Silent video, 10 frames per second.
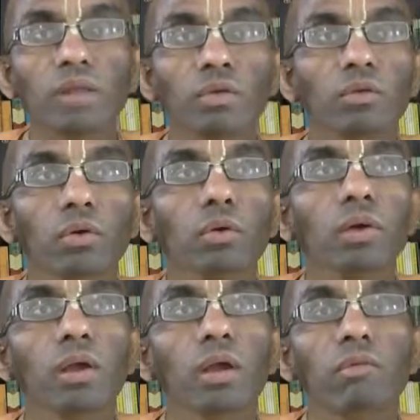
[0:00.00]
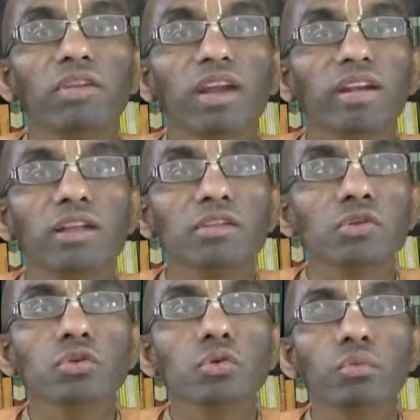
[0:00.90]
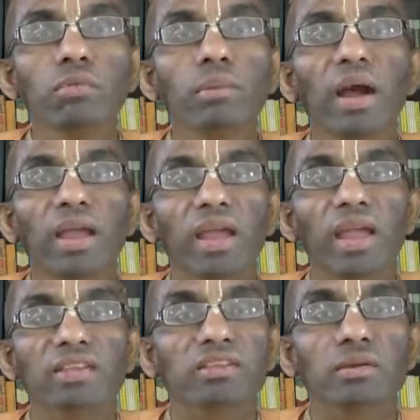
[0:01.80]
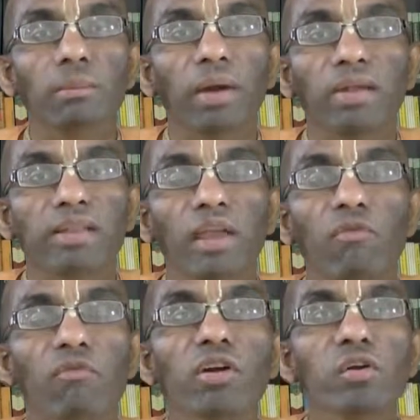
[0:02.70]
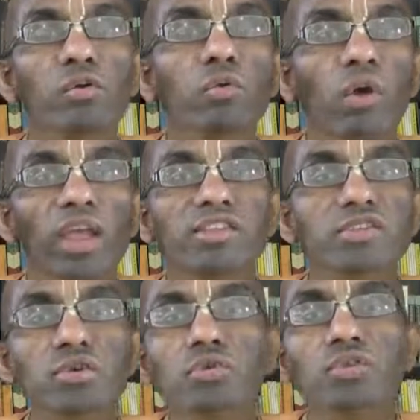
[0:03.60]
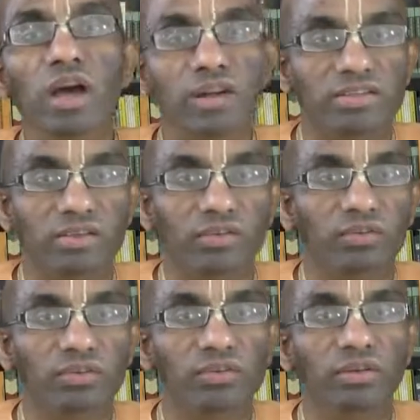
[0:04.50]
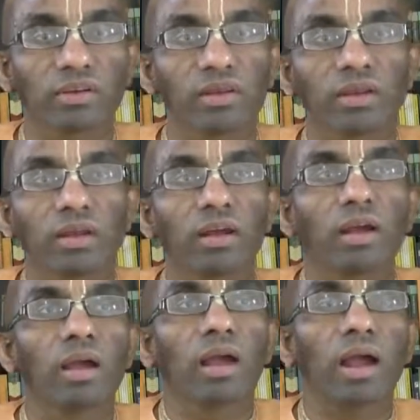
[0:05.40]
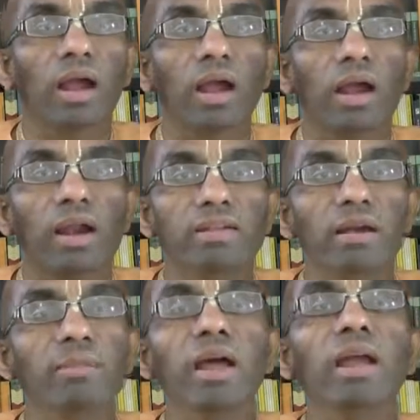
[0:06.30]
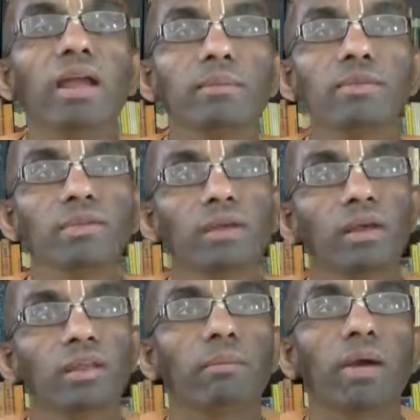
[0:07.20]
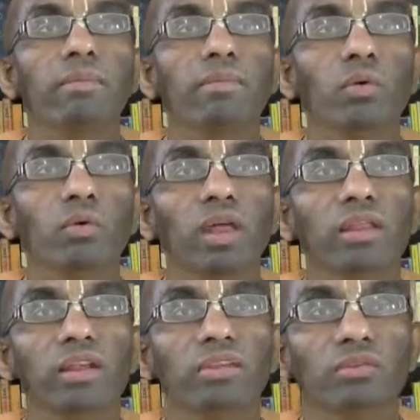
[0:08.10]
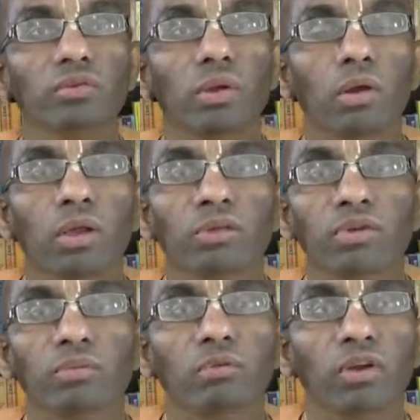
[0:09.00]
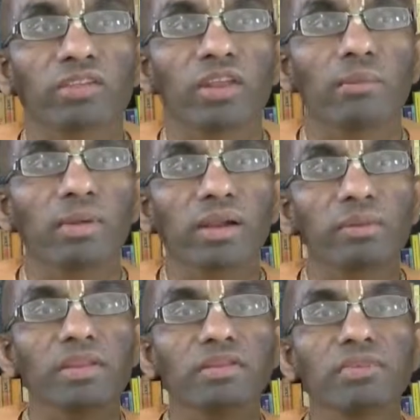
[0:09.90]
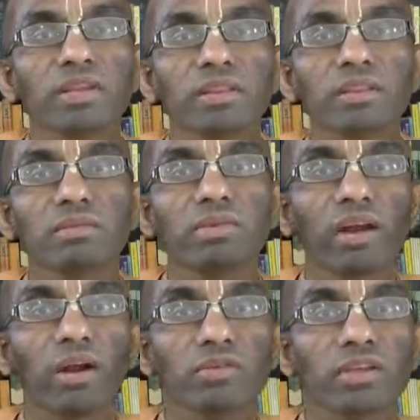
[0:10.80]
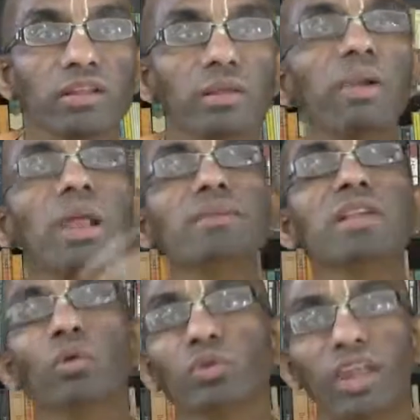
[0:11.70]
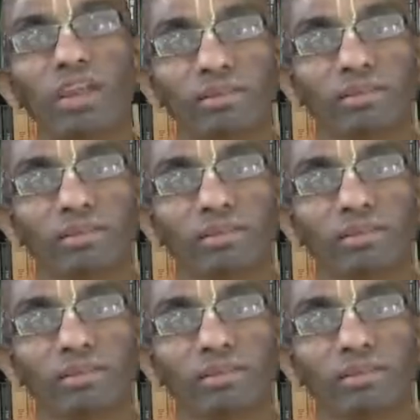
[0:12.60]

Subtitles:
So we get consumed by the effort to excuse ourselves, and sometimes the mind may go to the other extreme. So, for example, that means we try to say that the blame is out there,